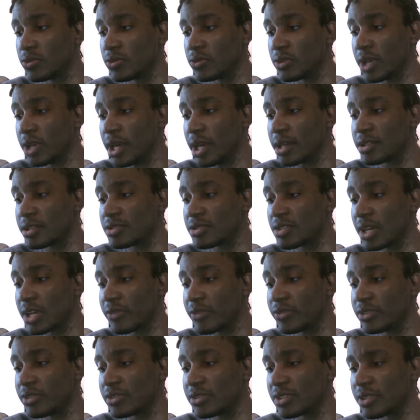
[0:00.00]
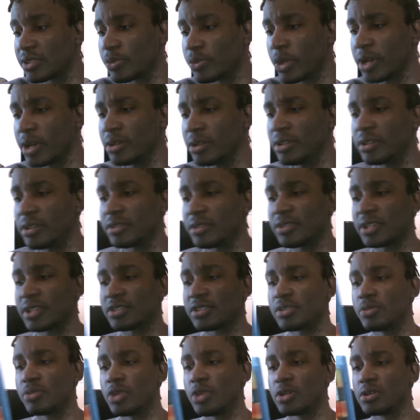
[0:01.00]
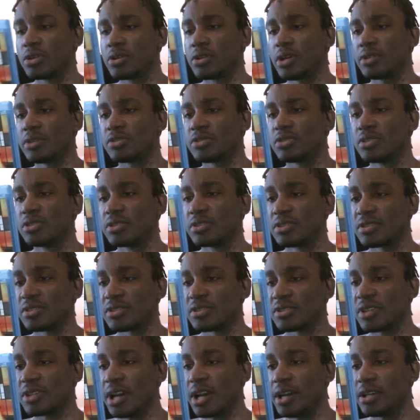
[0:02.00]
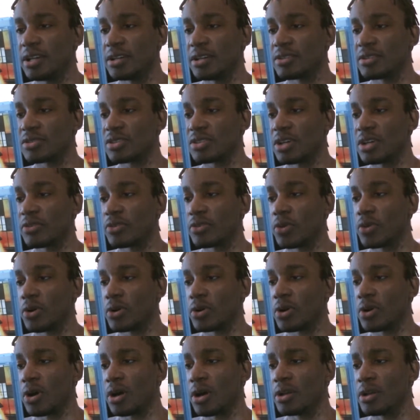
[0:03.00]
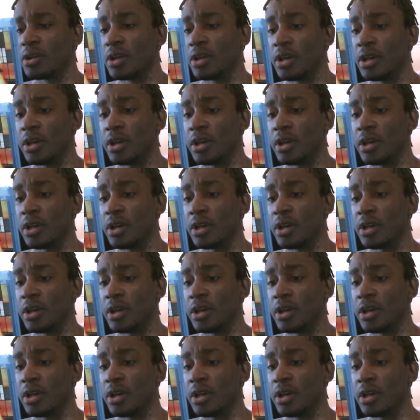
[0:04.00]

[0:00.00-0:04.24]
Yeah, it's definitely... Apparently there's like some underground secret society and stuff going on.